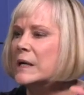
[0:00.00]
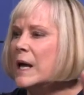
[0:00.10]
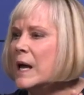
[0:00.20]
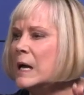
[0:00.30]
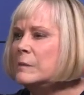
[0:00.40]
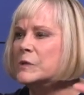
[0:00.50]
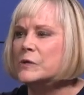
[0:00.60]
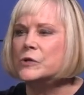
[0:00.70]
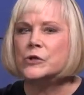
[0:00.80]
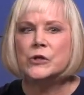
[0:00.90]
came to
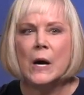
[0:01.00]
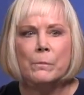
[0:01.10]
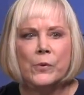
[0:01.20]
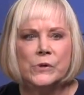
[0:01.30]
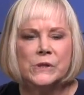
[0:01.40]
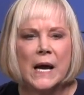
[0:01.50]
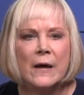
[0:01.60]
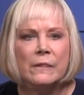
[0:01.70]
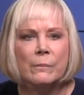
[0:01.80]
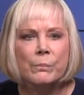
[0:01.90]
the shepherds
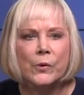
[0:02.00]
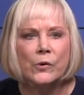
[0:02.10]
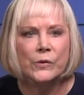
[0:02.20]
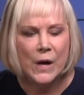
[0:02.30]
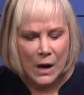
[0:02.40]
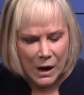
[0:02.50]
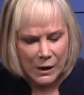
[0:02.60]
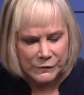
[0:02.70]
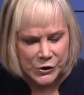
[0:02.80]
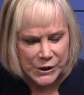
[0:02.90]
at the birth
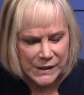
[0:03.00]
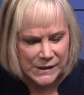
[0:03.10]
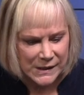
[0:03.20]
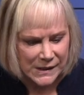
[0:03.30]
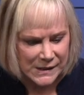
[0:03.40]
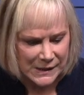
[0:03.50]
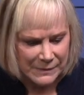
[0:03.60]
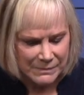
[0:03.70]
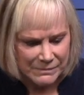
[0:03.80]
of Jesus.